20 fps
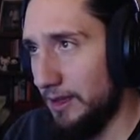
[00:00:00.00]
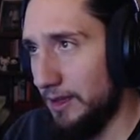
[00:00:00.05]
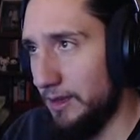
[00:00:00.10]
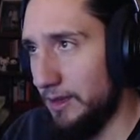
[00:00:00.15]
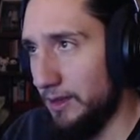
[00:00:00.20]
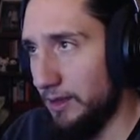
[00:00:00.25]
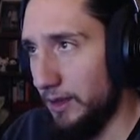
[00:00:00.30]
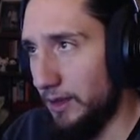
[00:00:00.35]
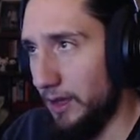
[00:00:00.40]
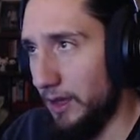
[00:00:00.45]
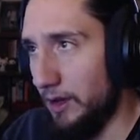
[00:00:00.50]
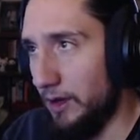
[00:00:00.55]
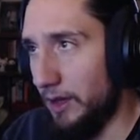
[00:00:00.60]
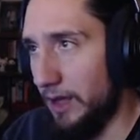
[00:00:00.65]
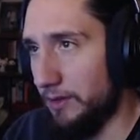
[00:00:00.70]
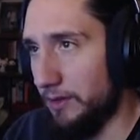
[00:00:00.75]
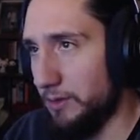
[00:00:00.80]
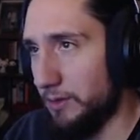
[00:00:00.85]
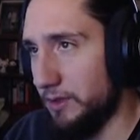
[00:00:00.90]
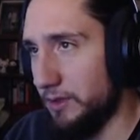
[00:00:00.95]
They all
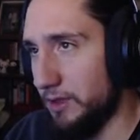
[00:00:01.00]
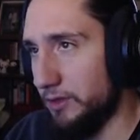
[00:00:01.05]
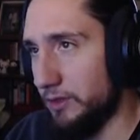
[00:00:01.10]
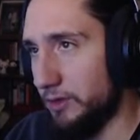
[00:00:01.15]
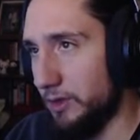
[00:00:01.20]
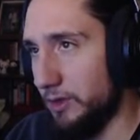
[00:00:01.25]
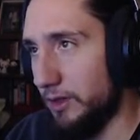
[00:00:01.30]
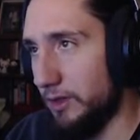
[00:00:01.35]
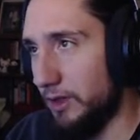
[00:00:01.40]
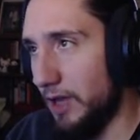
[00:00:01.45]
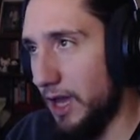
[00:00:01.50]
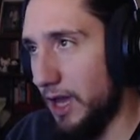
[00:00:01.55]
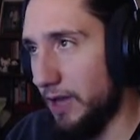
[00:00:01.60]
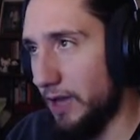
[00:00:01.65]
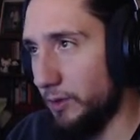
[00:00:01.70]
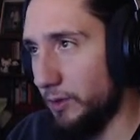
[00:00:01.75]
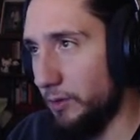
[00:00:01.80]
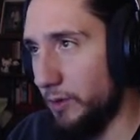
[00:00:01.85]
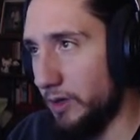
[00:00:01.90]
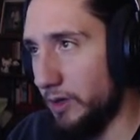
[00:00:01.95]
have the potential to collide
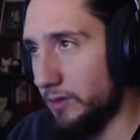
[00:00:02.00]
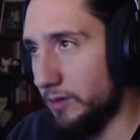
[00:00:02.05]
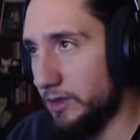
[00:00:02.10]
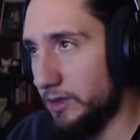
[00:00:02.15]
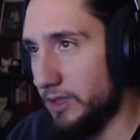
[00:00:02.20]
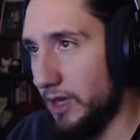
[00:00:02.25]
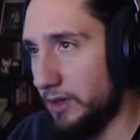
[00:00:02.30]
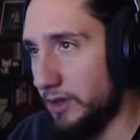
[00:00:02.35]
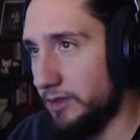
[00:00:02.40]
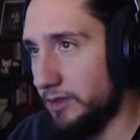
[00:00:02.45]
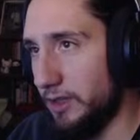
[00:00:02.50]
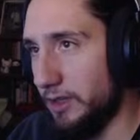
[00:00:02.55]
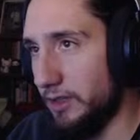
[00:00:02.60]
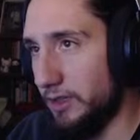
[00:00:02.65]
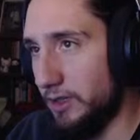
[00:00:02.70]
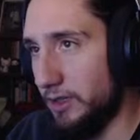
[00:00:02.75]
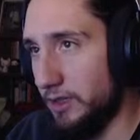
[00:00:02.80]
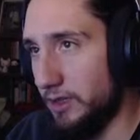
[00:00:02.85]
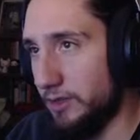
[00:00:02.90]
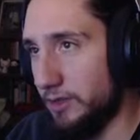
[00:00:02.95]
with one of the test
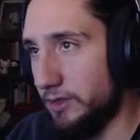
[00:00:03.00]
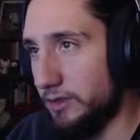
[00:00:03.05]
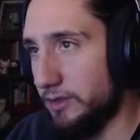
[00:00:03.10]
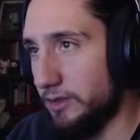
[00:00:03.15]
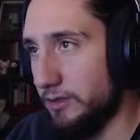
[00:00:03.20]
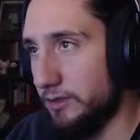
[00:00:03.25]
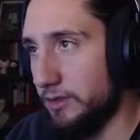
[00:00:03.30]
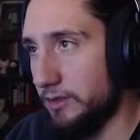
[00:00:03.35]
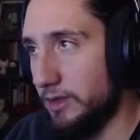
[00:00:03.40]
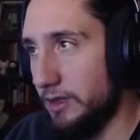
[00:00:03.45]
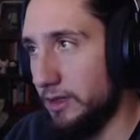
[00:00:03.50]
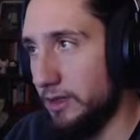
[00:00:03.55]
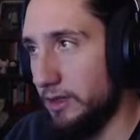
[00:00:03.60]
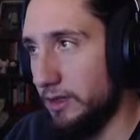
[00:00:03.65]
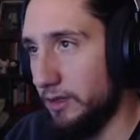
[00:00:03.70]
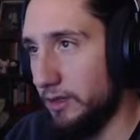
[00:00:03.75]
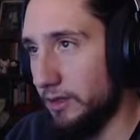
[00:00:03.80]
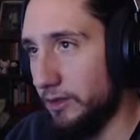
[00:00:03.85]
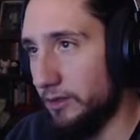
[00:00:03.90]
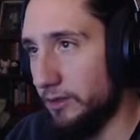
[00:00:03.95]
entities'
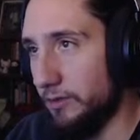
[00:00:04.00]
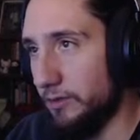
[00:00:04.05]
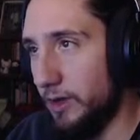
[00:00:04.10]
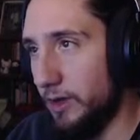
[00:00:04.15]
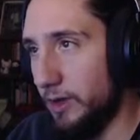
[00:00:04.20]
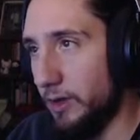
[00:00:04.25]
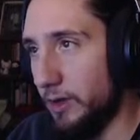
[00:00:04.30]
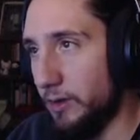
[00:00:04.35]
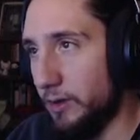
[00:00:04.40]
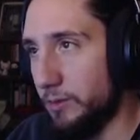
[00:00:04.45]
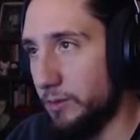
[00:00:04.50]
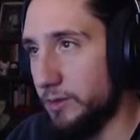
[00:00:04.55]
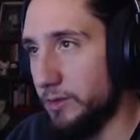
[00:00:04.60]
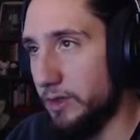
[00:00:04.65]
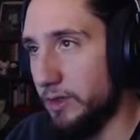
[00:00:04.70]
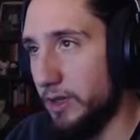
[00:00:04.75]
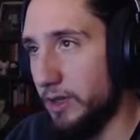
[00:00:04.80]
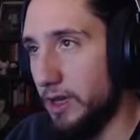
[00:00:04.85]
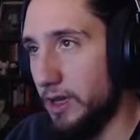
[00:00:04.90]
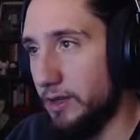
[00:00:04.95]
collision volumes,
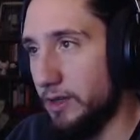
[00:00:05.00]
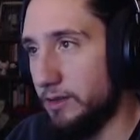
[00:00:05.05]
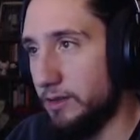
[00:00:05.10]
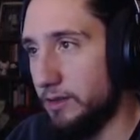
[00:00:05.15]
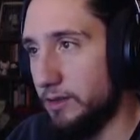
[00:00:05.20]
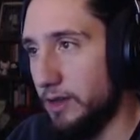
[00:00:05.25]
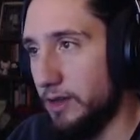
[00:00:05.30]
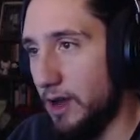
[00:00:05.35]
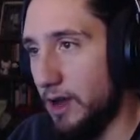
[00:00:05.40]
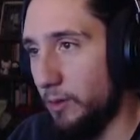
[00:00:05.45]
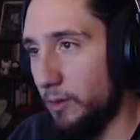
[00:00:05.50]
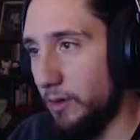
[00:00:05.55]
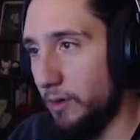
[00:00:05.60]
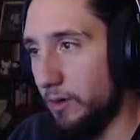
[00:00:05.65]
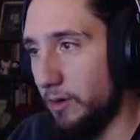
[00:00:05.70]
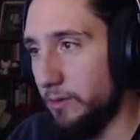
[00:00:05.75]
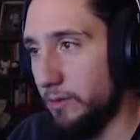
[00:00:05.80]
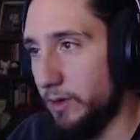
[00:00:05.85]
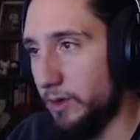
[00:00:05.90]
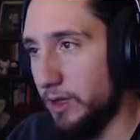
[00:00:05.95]
and now we're
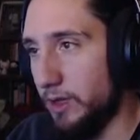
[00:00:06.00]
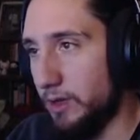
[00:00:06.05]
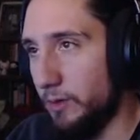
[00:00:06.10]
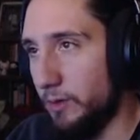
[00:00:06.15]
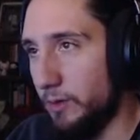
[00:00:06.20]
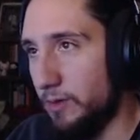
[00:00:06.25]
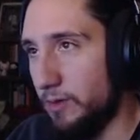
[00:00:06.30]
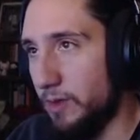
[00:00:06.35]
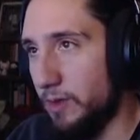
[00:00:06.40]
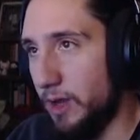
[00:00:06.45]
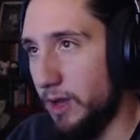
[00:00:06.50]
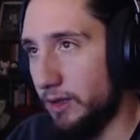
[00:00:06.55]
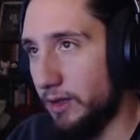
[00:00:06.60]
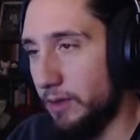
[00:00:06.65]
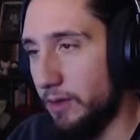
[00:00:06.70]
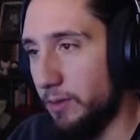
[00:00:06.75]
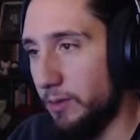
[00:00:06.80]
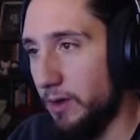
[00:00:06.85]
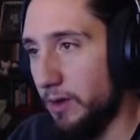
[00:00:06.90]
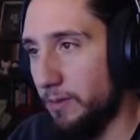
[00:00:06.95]
getting right back into that
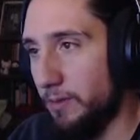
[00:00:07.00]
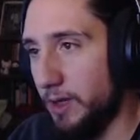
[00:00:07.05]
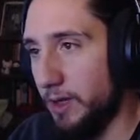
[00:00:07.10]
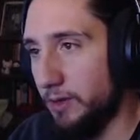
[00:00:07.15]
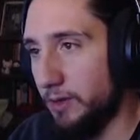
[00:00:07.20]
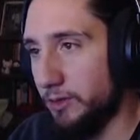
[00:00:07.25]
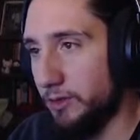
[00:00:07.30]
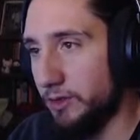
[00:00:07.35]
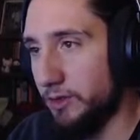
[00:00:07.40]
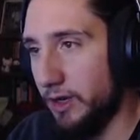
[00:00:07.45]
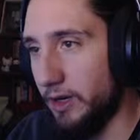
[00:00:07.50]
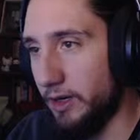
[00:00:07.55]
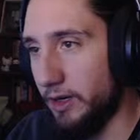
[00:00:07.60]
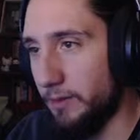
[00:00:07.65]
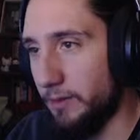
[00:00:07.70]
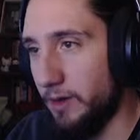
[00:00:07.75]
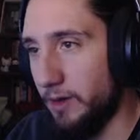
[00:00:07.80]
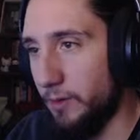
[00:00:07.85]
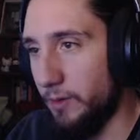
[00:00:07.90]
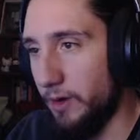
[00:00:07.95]
problem that I was just talking
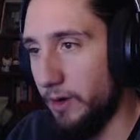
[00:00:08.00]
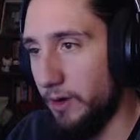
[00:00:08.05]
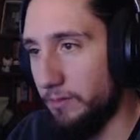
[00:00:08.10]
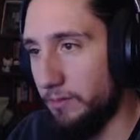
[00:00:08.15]
about, where